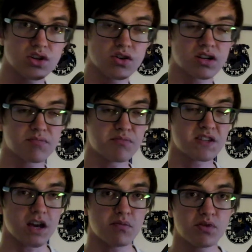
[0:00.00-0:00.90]
took
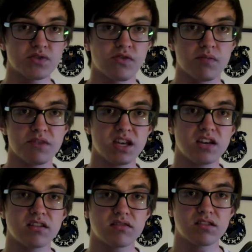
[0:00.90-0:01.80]
samples from
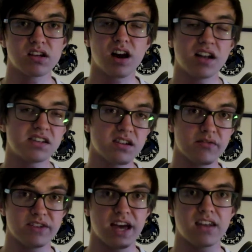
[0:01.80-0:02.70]
the guts
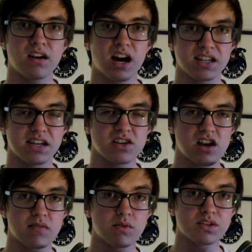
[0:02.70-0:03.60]
of dead Ice
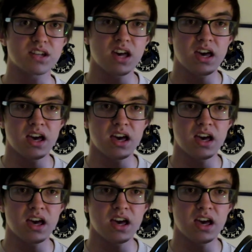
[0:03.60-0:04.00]
Age animals